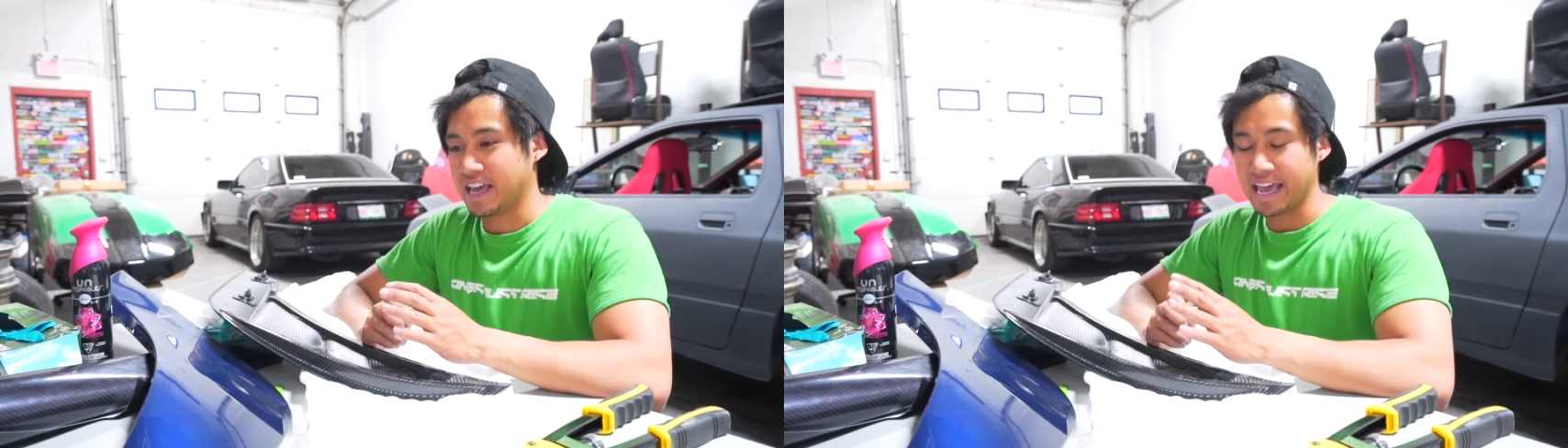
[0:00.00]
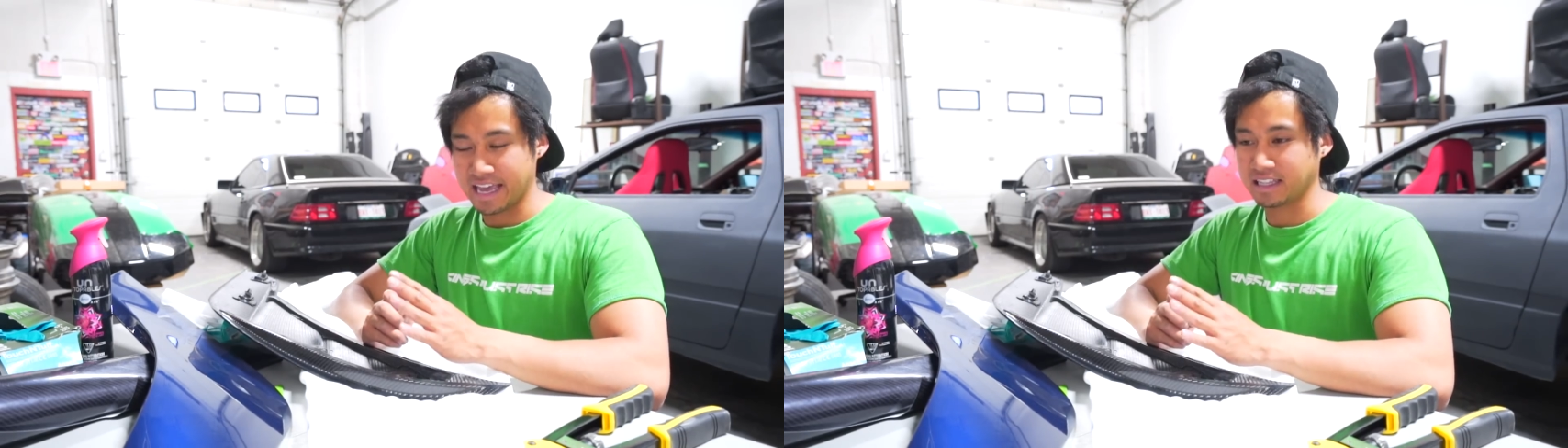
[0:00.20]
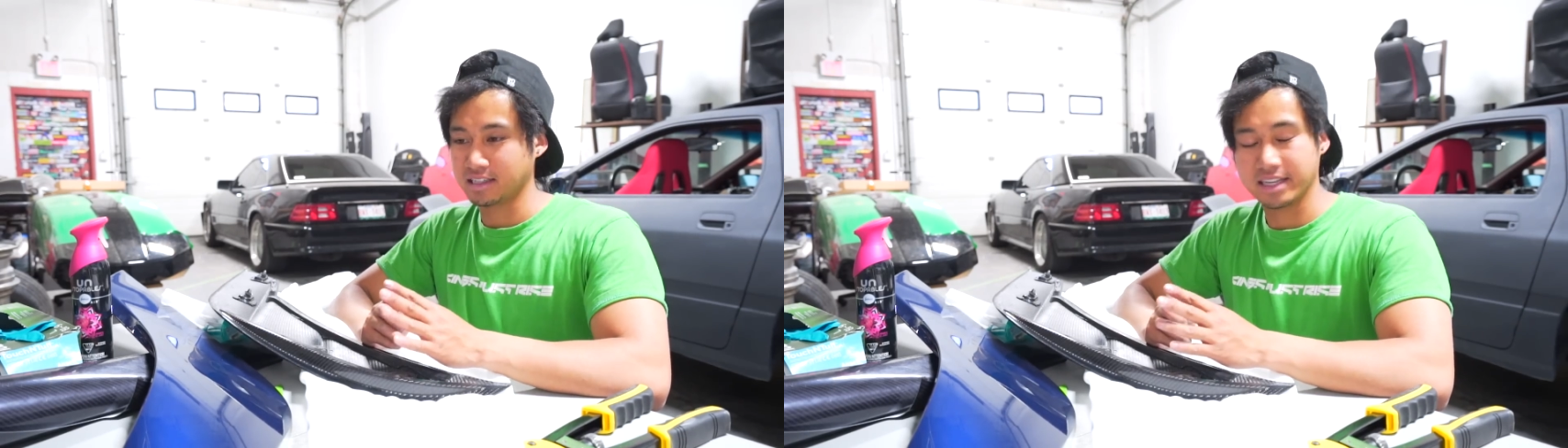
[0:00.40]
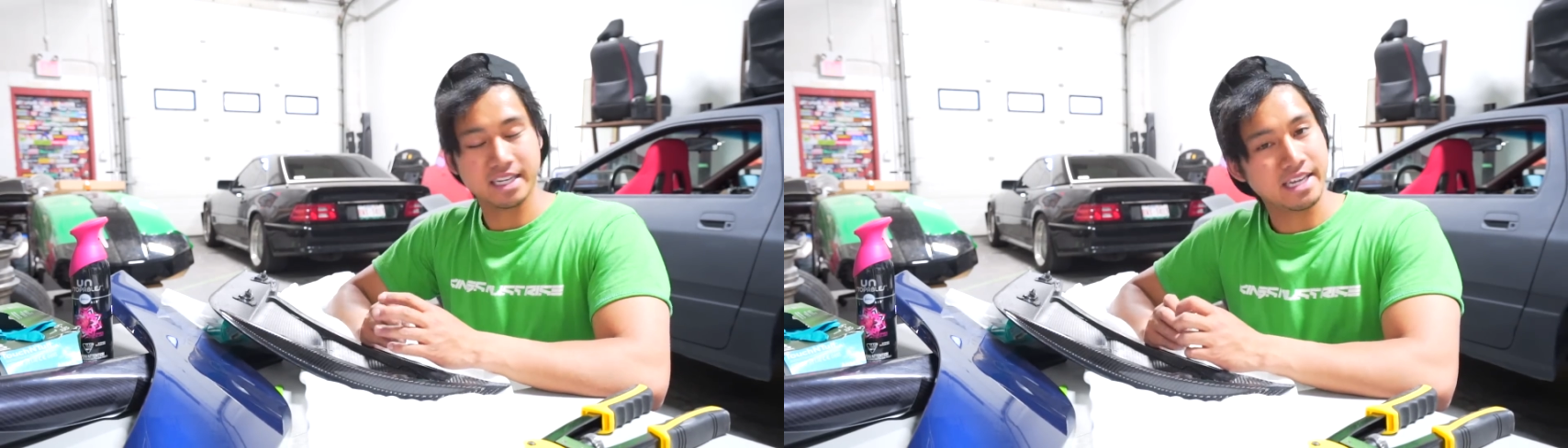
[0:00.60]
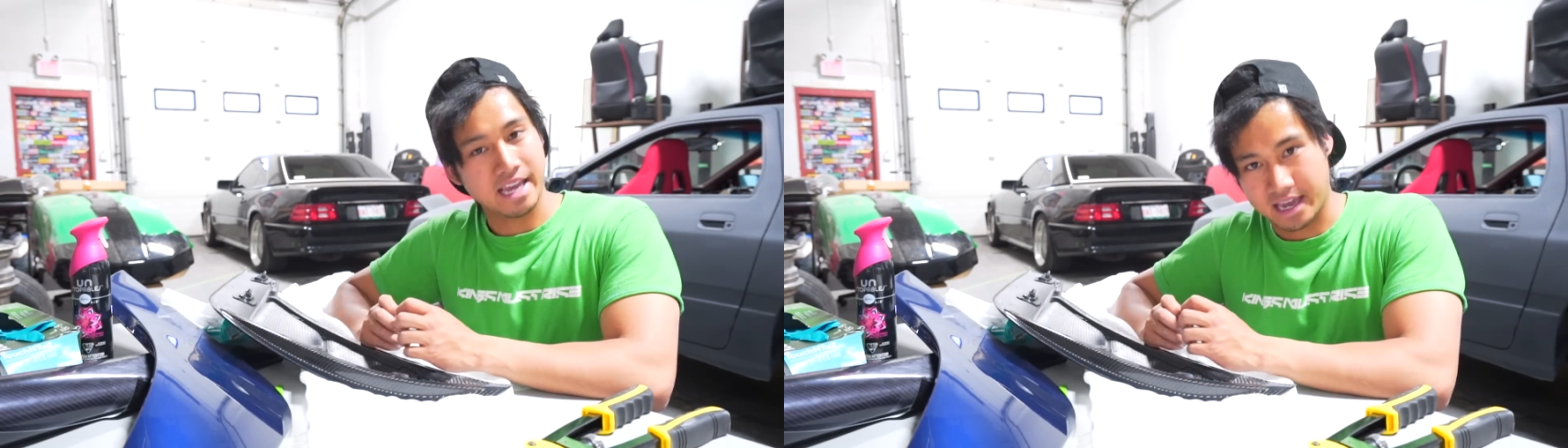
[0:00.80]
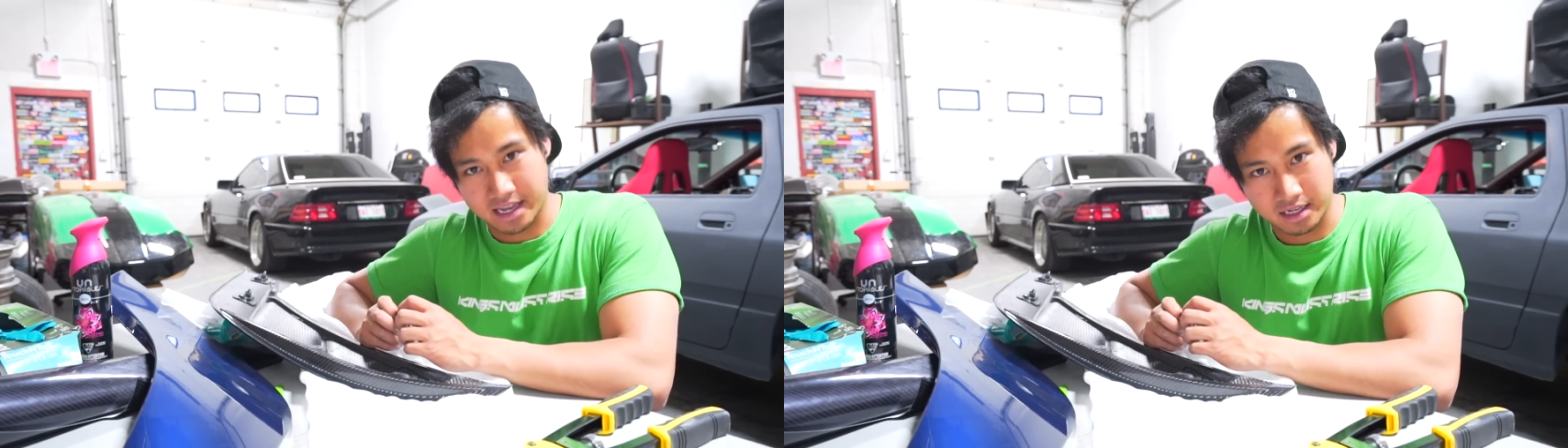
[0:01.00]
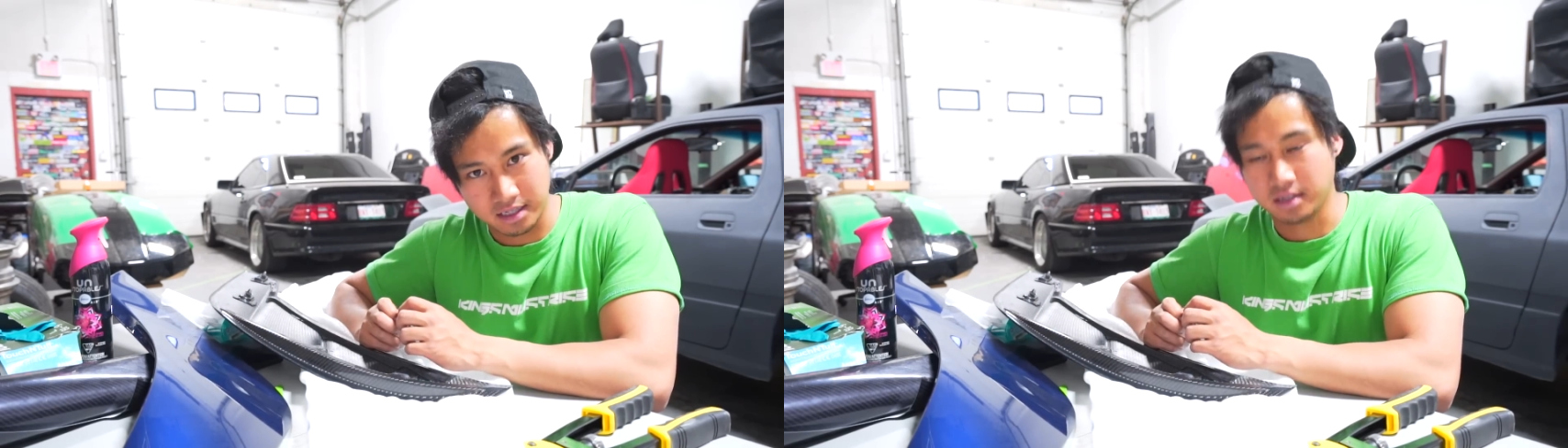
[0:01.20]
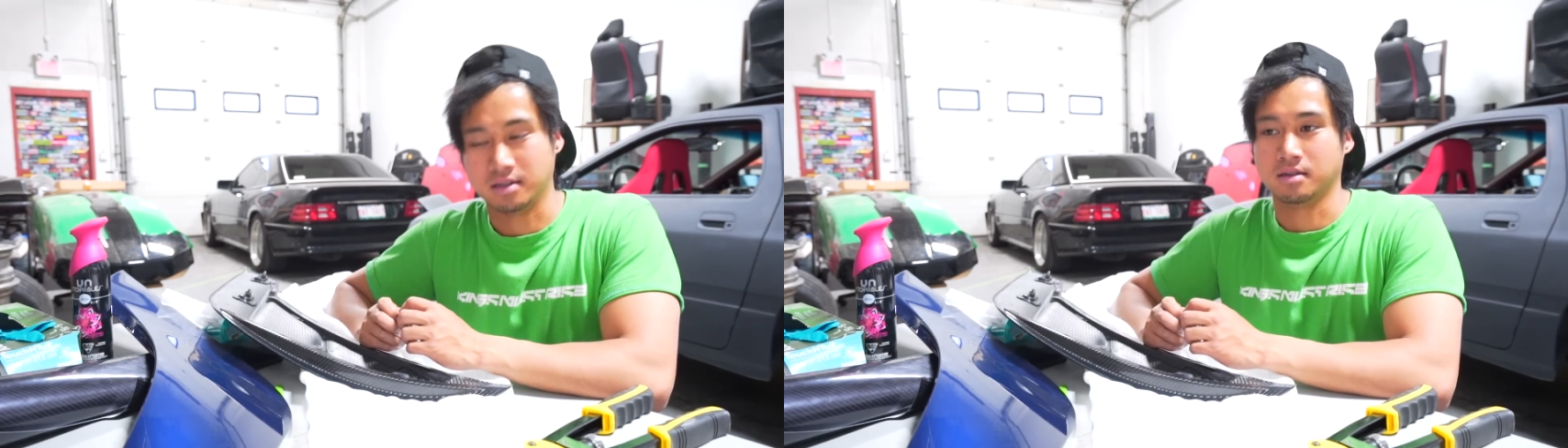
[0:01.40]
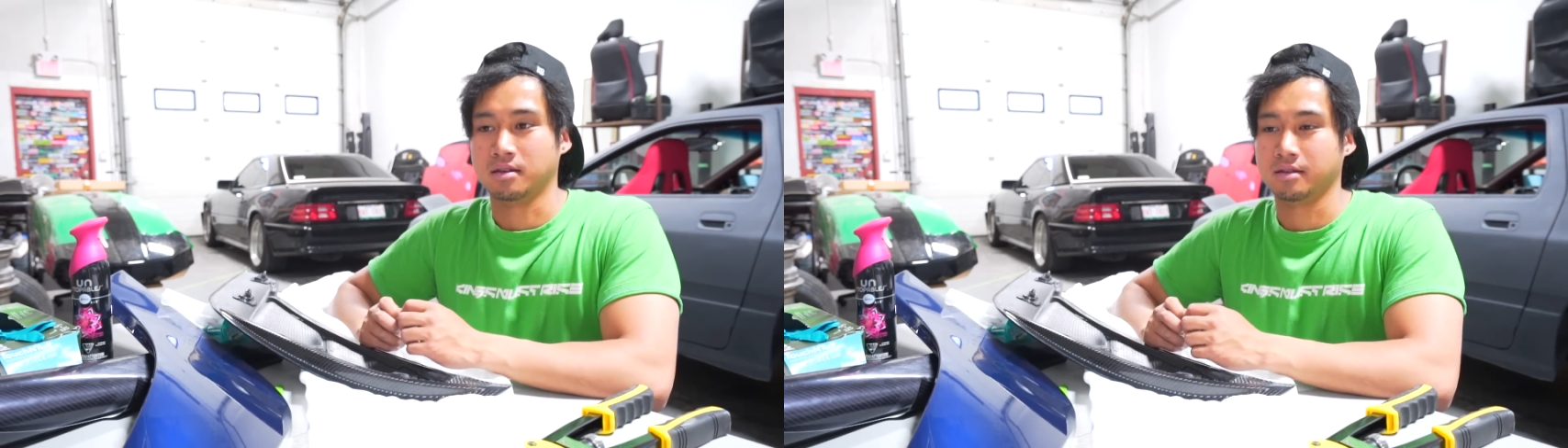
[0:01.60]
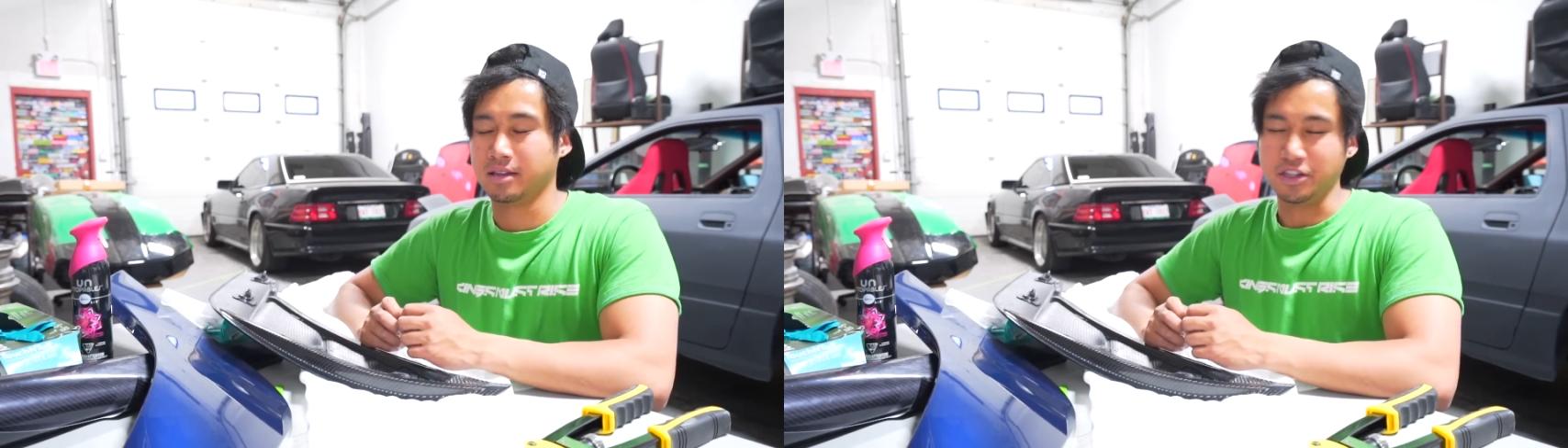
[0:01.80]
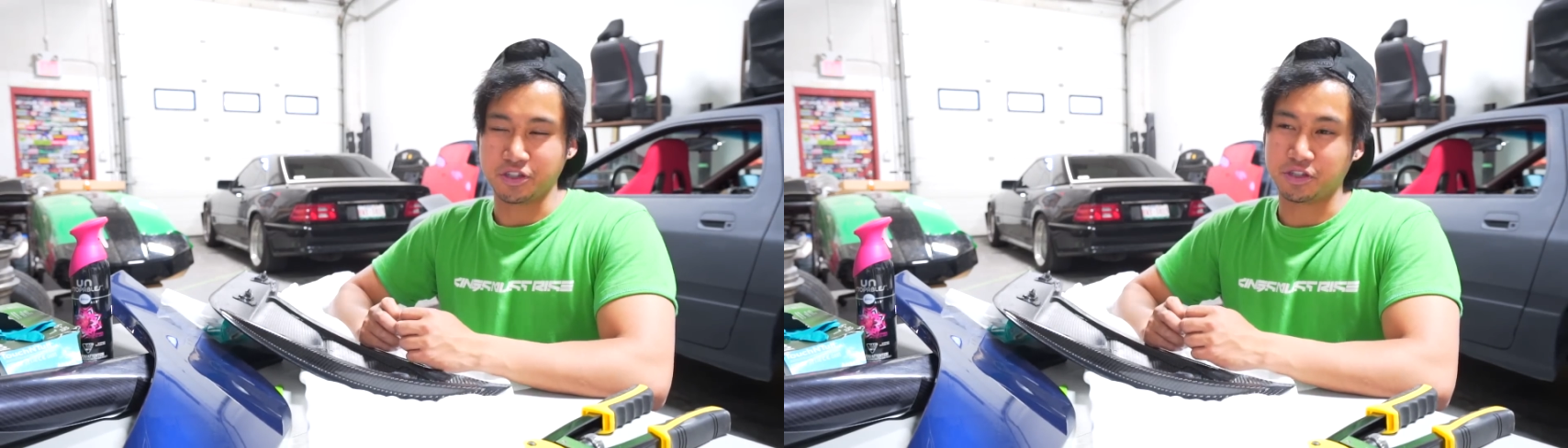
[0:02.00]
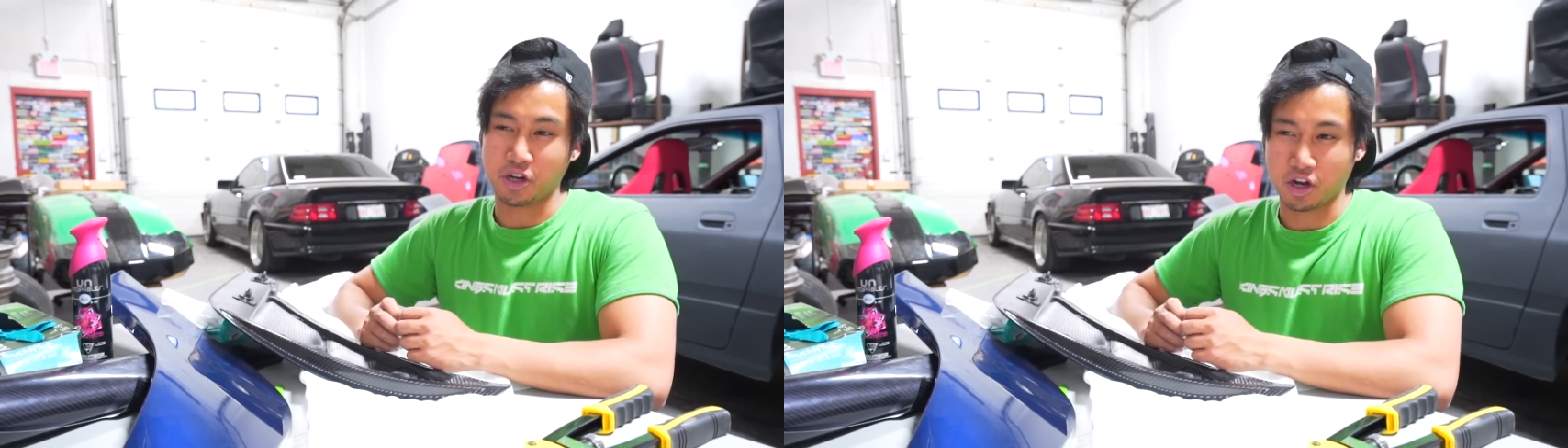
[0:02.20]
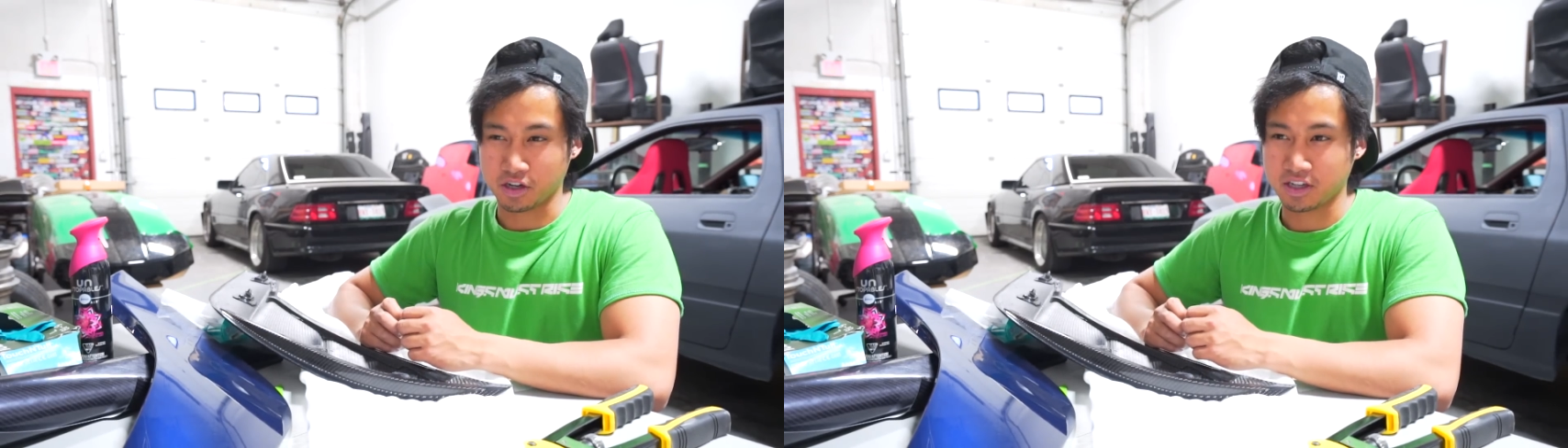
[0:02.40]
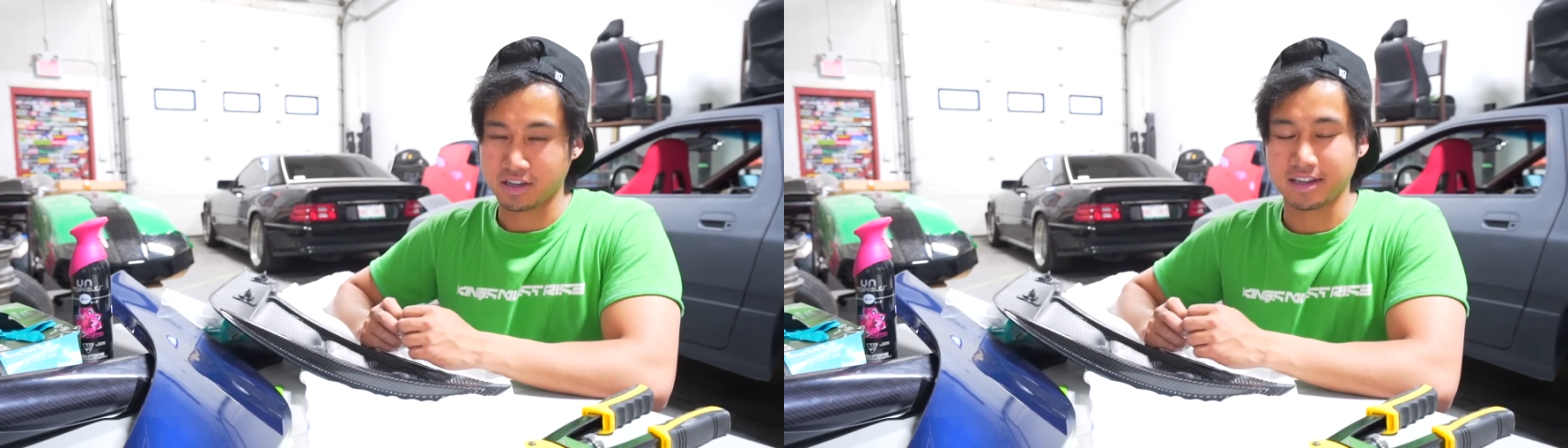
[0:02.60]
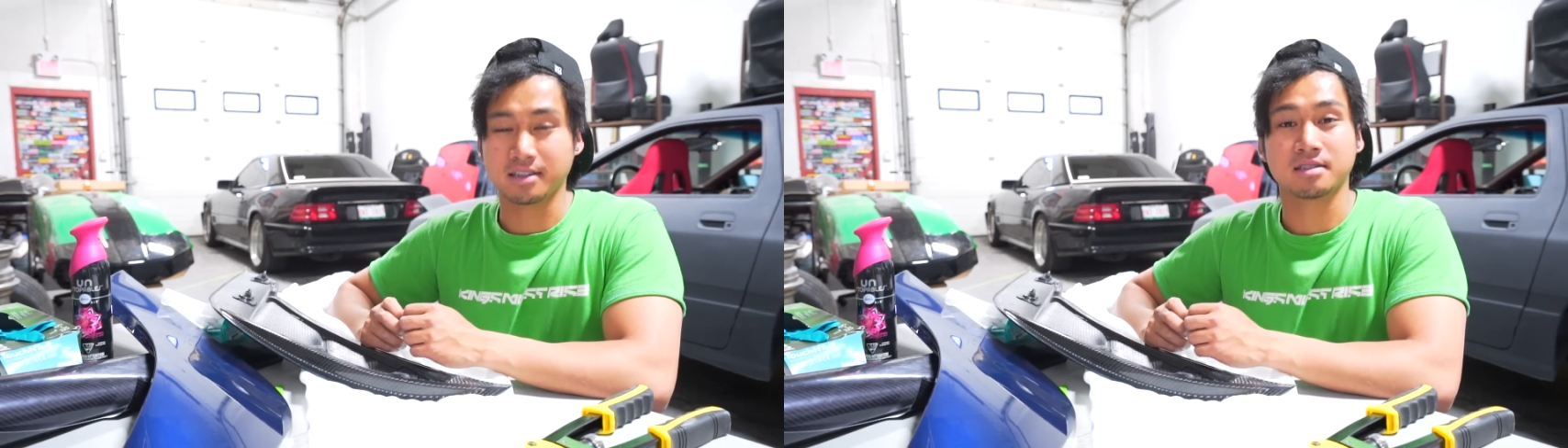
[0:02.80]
and it can. This dog is